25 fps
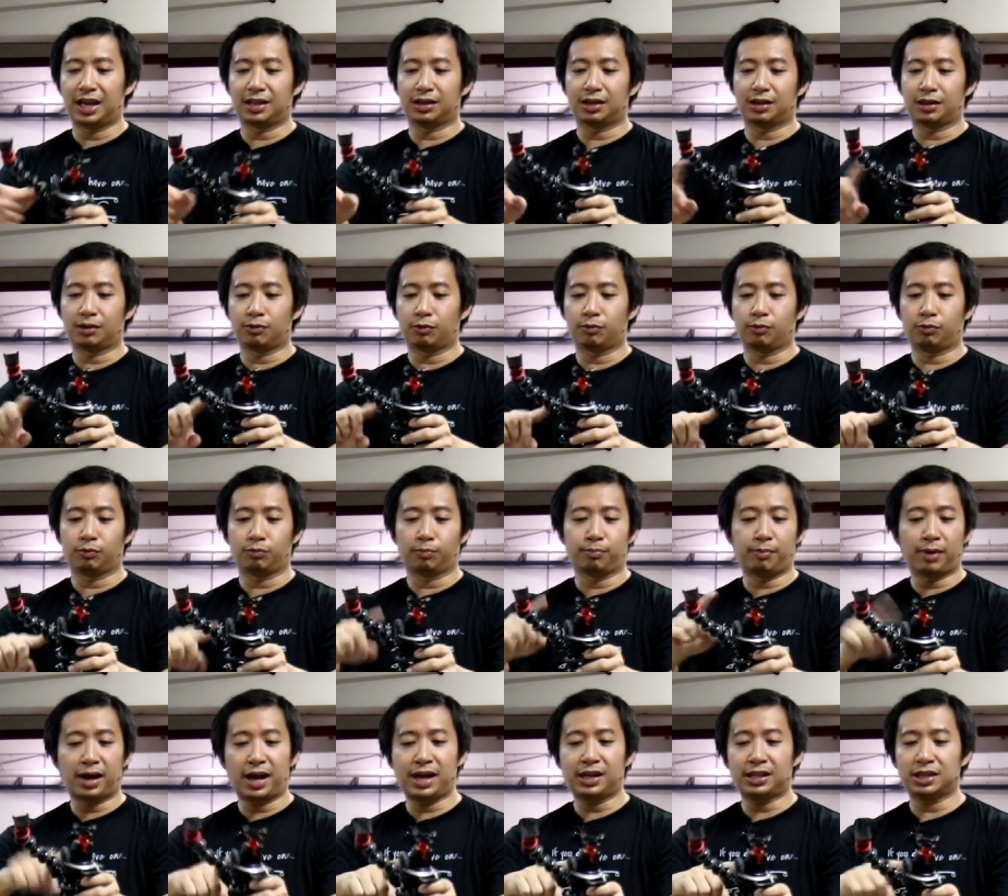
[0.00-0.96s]
And
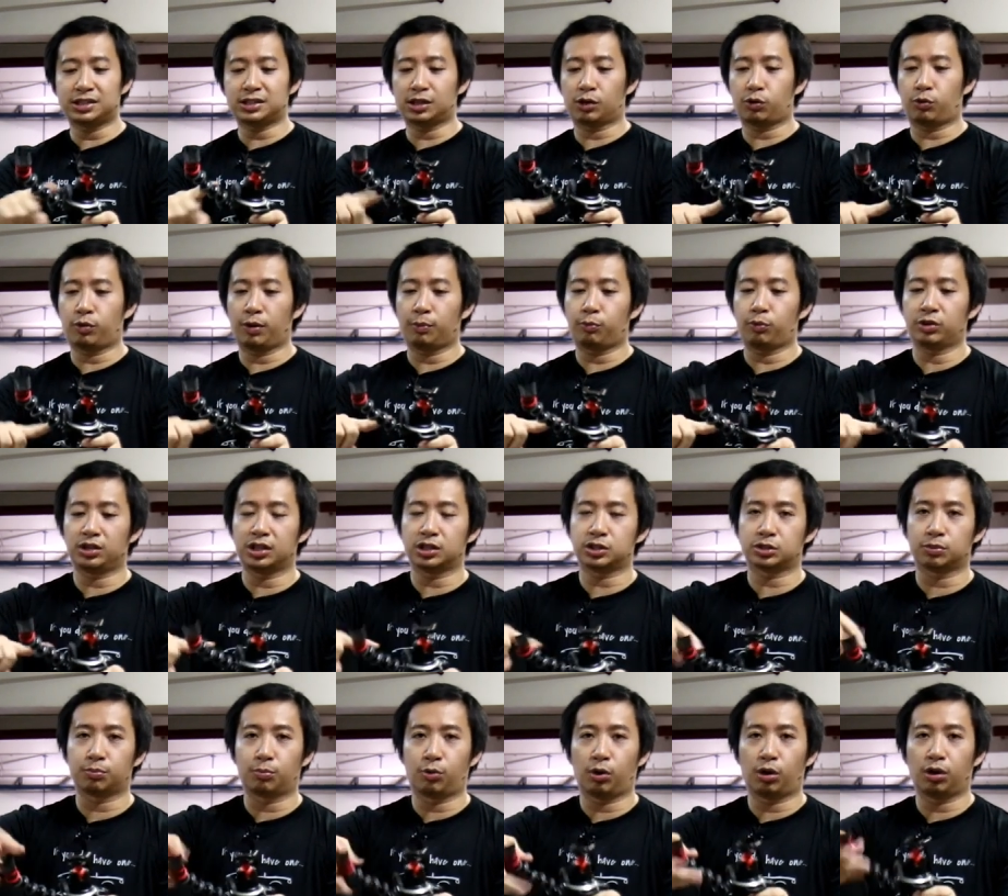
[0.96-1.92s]
mine is equipped with a
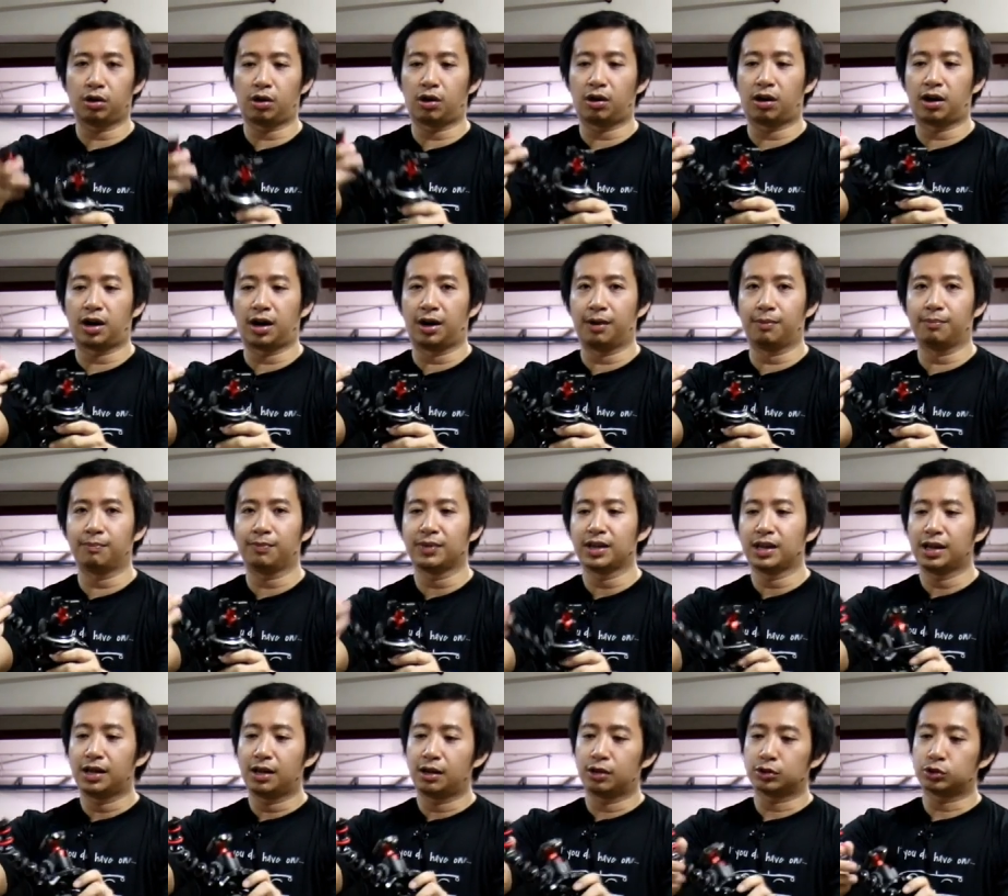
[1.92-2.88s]
small arm
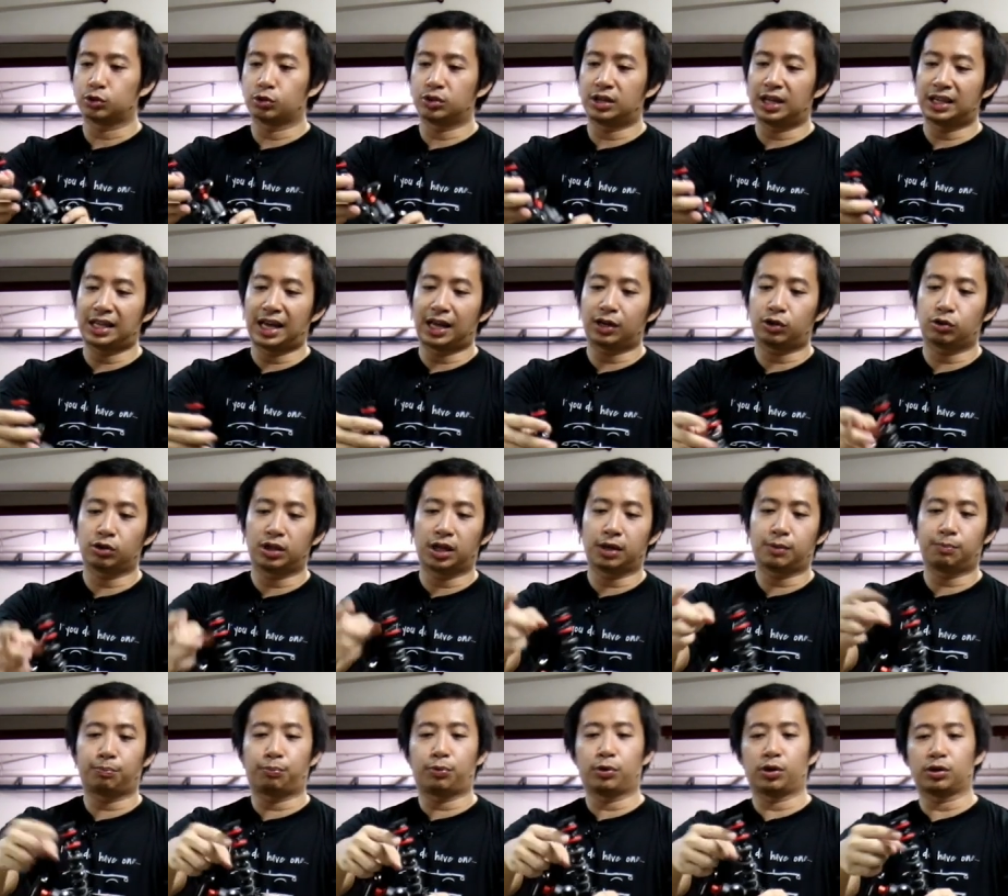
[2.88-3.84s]
so that I could
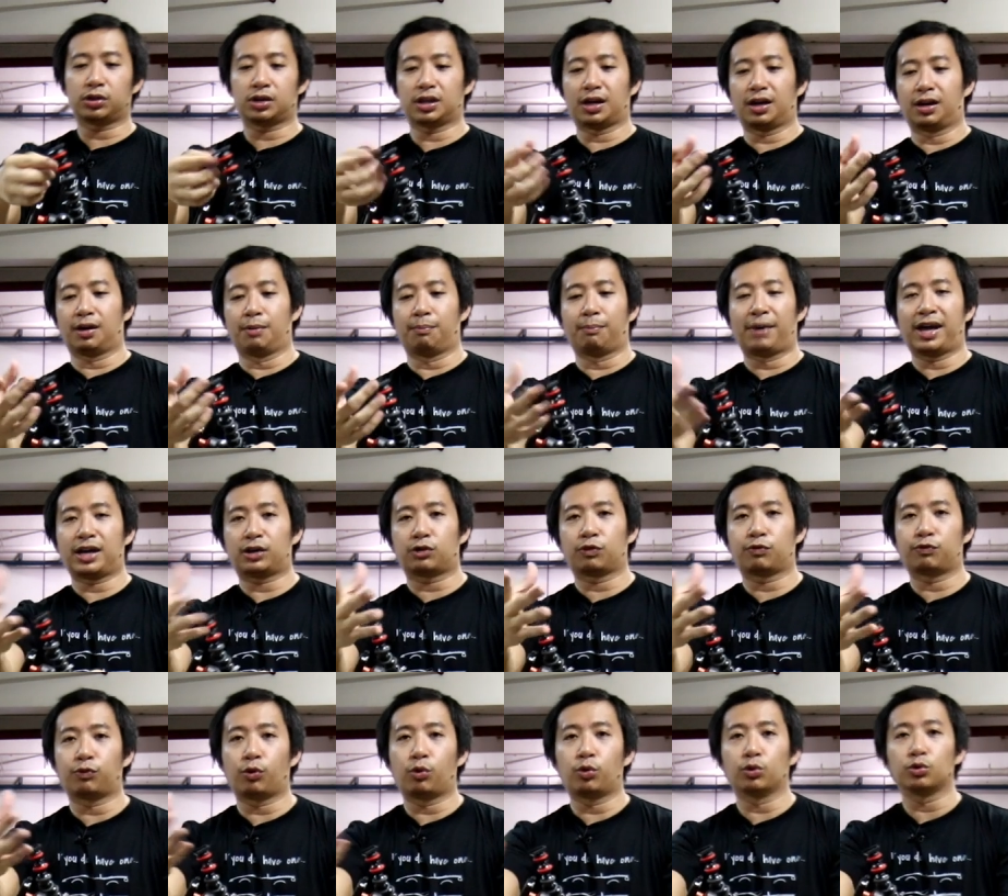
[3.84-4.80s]
like put a
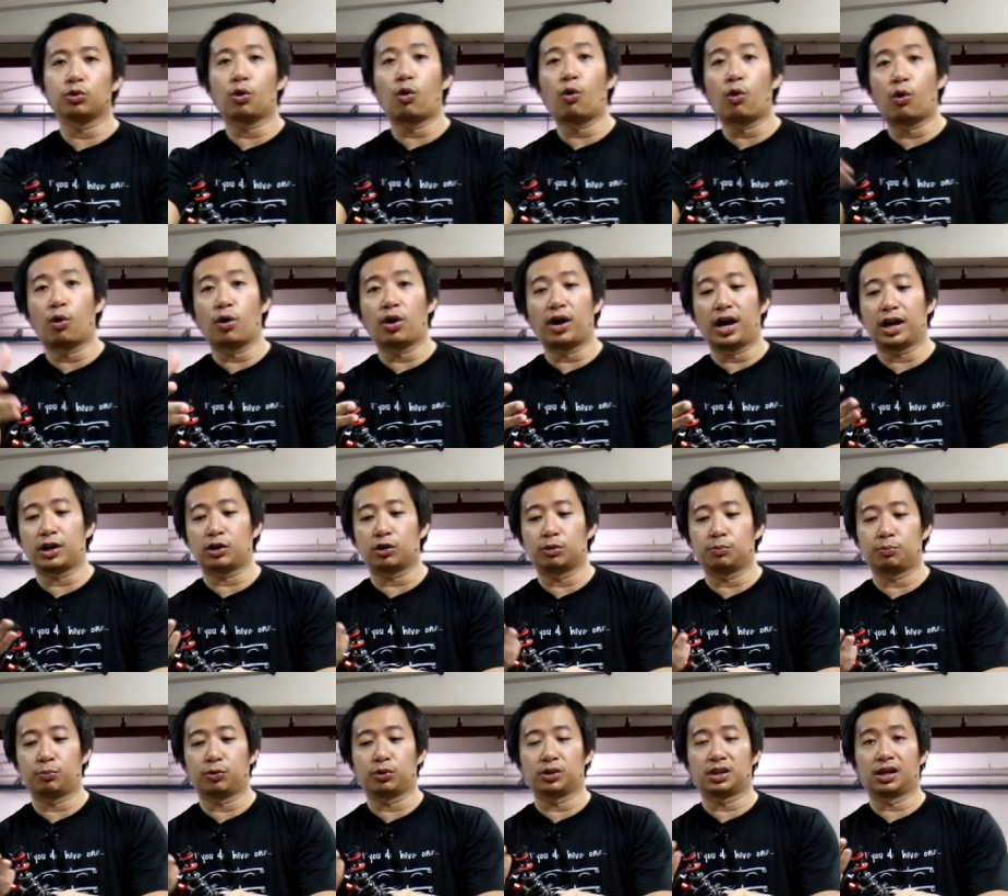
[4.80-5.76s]
microphone, or I
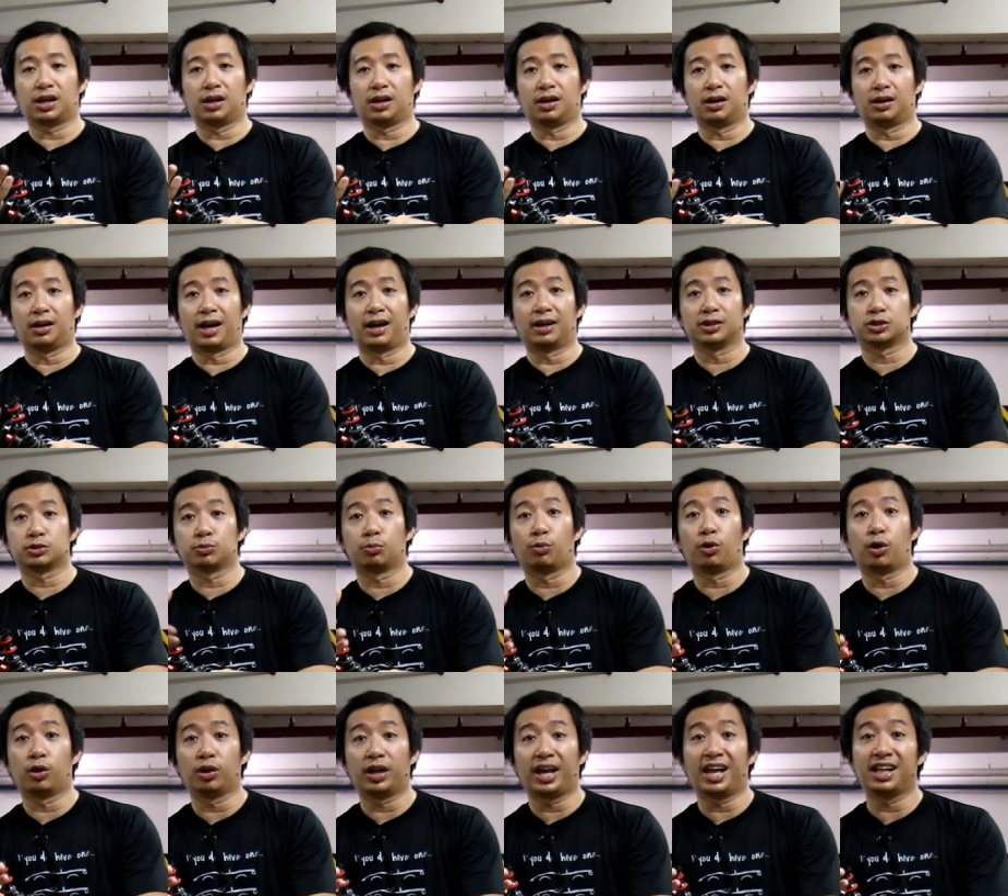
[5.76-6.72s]
could put a
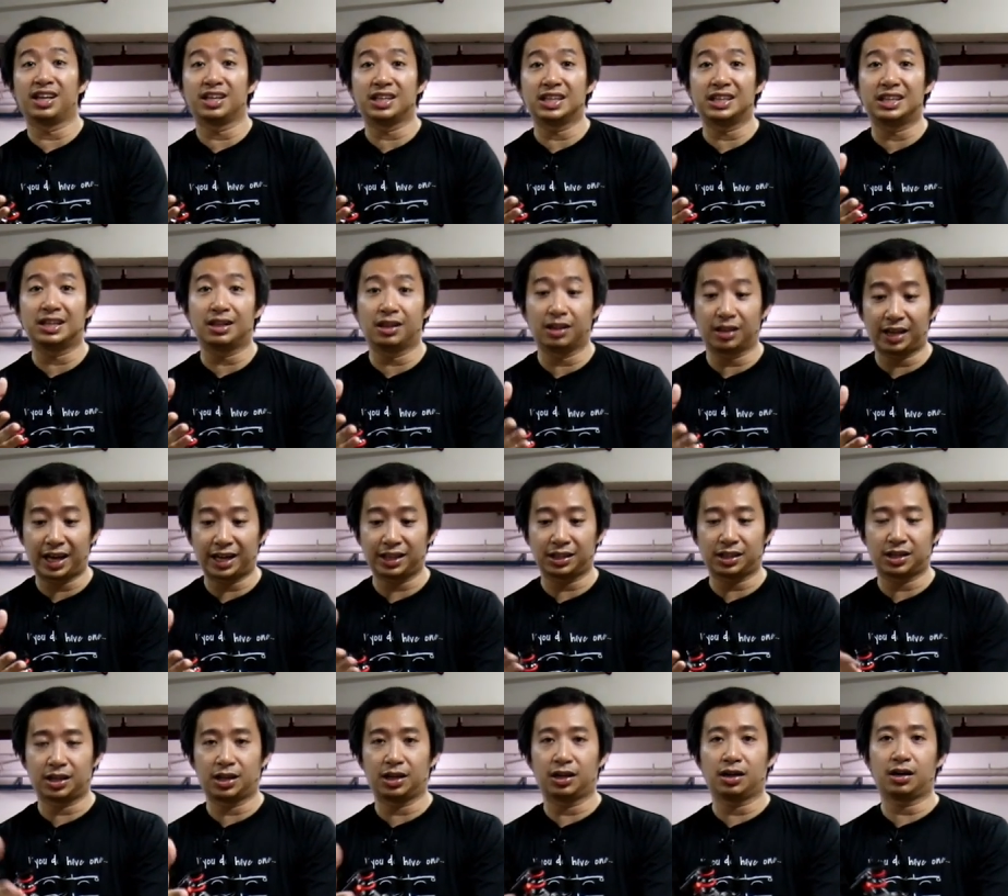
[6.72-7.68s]
small LED
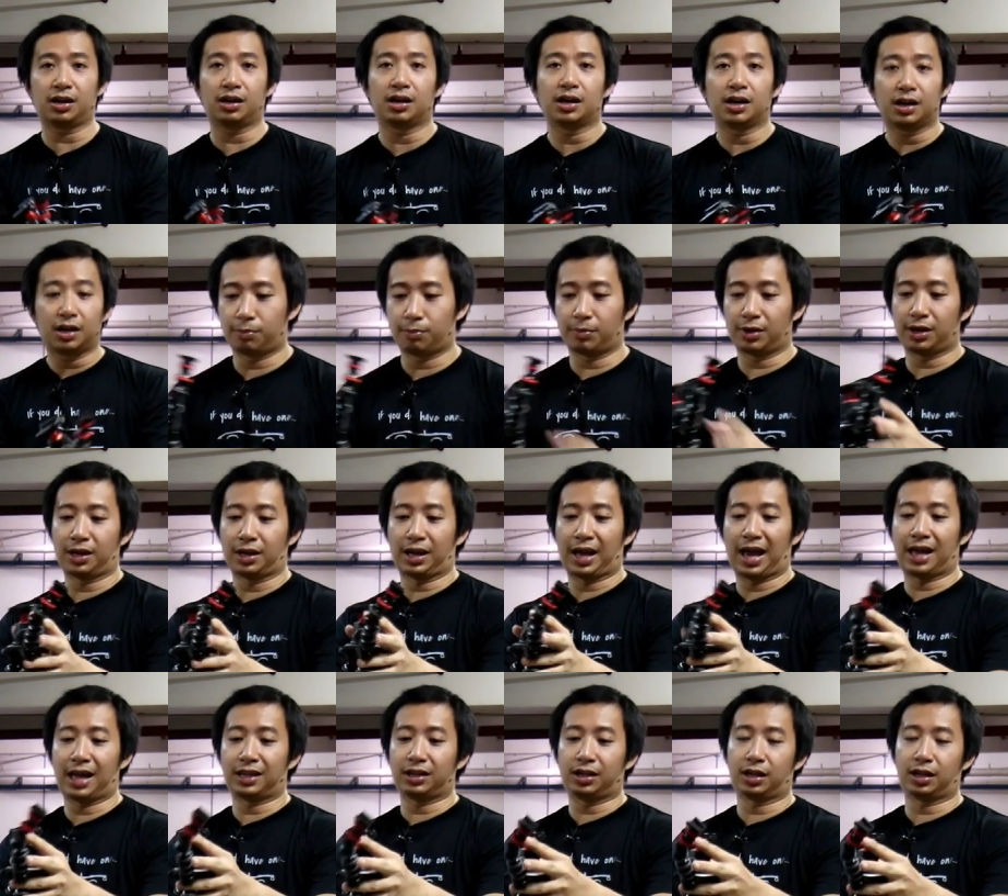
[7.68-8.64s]
light here for my
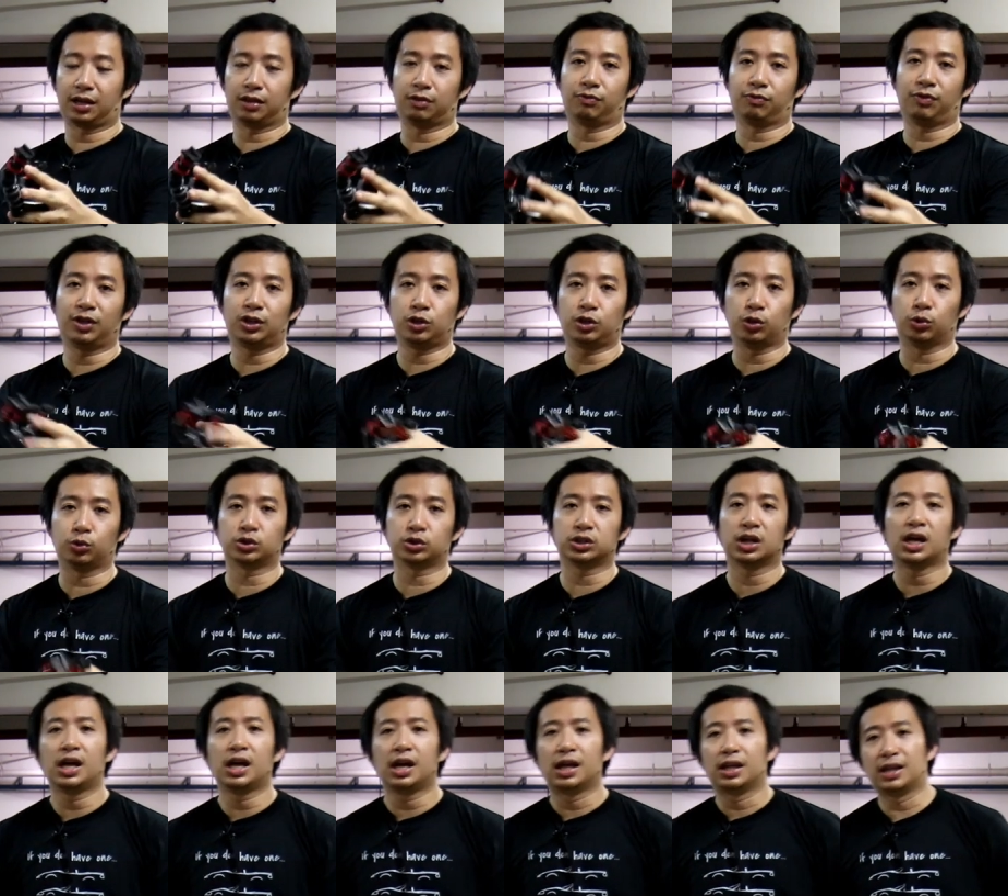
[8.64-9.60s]
handheld videos.